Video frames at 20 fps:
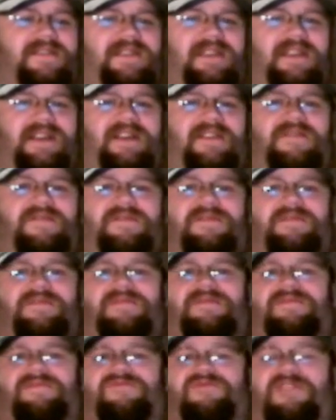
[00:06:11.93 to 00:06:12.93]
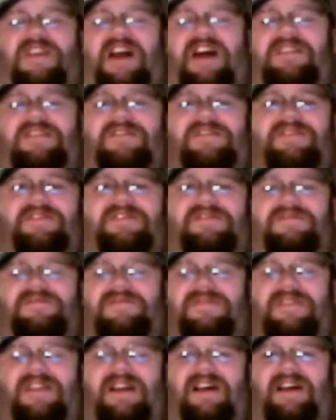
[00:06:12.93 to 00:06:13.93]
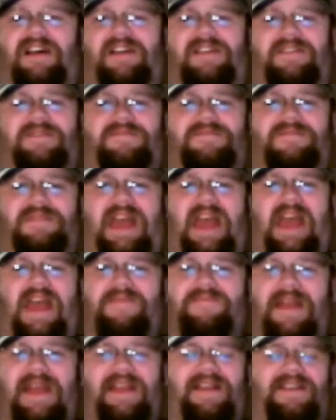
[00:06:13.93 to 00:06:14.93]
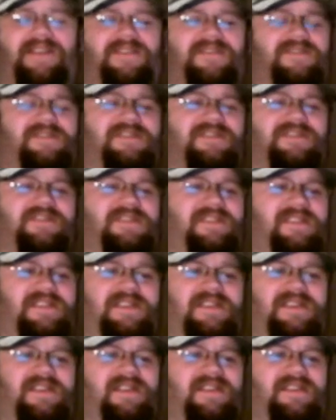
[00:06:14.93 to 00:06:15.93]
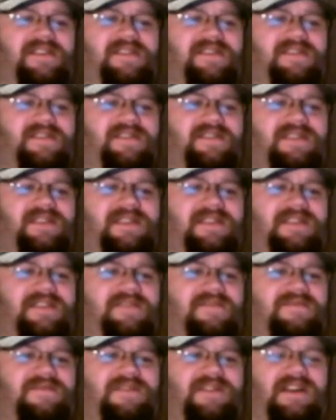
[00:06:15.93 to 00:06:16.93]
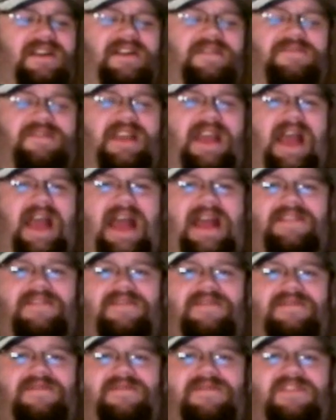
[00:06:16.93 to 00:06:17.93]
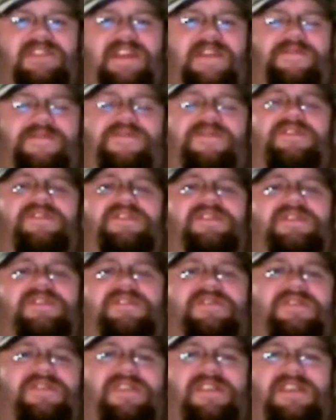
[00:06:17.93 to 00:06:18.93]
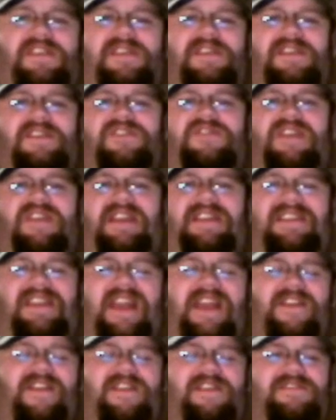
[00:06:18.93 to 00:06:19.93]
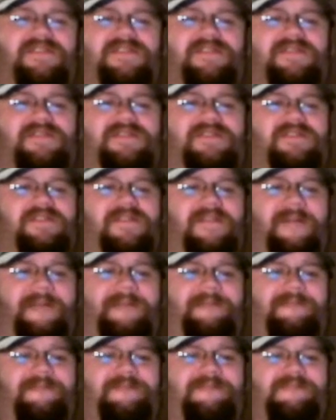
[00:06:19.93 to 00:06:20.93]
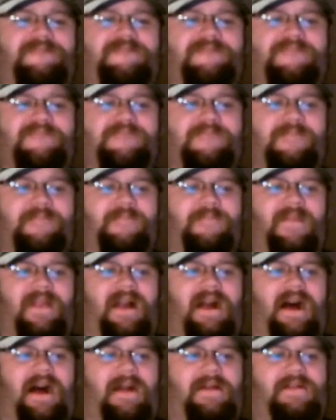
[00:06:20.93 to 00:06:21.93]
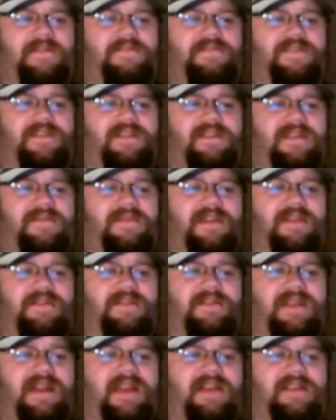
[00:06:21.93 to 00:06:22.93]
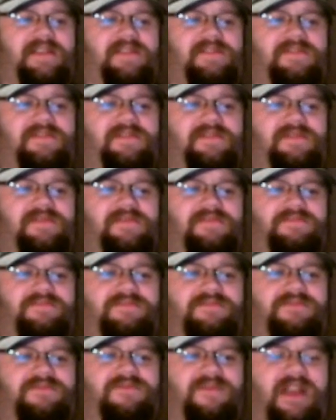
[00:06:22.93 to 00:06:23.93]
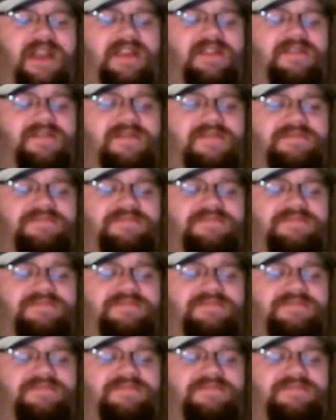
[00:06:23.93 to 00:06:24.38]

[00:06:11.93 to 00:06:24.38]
You know, draws, the headbangers. You know, you had differences in characters. Another thing that made the 90s great,